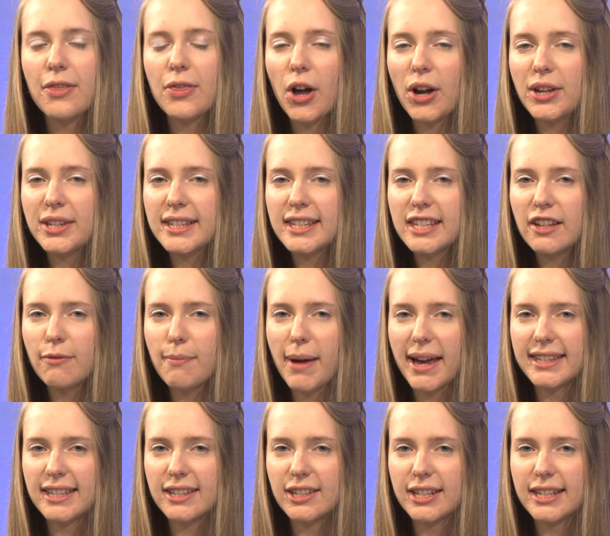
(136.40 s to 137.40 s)
Thousands of
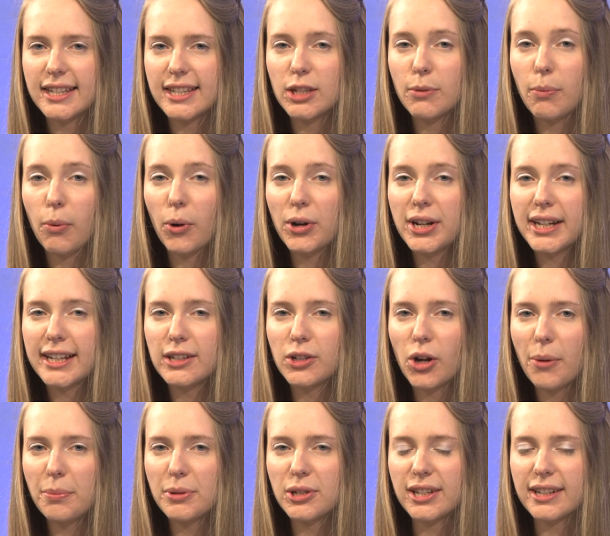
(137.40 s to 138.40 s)
messages supporting
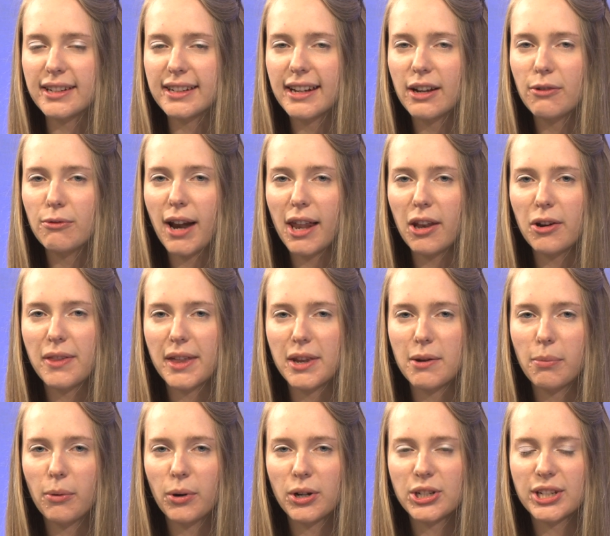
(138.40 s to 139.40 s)
adoption rather than
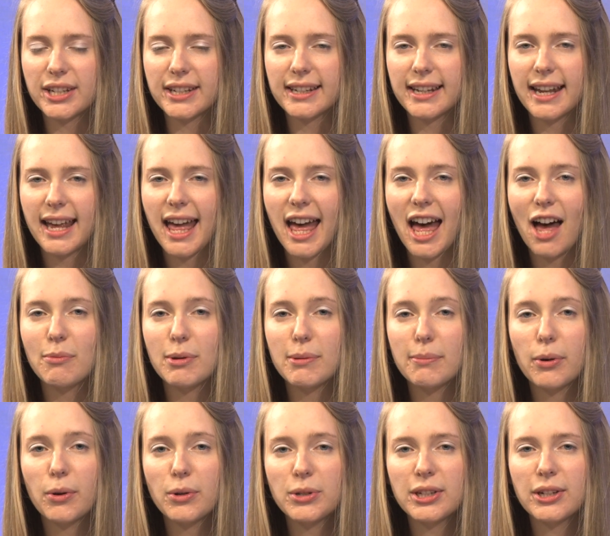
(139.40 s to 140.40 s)
abortion have been
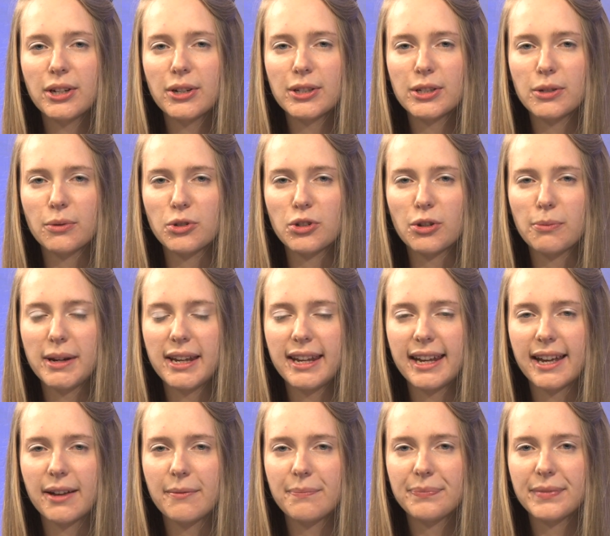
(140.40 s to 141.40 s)
posted on social
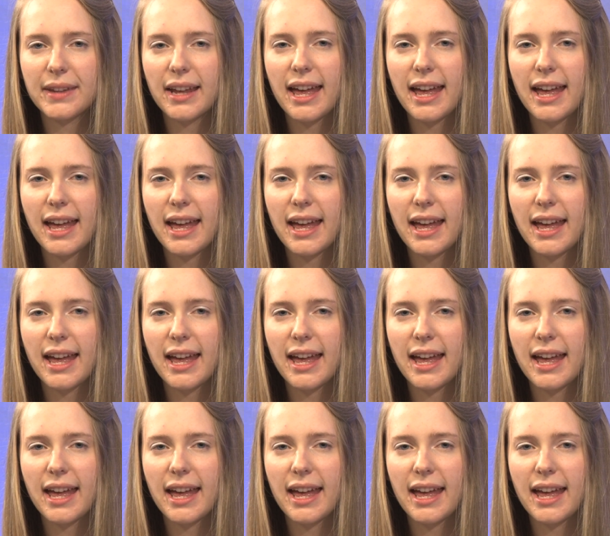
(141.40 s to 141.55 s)
media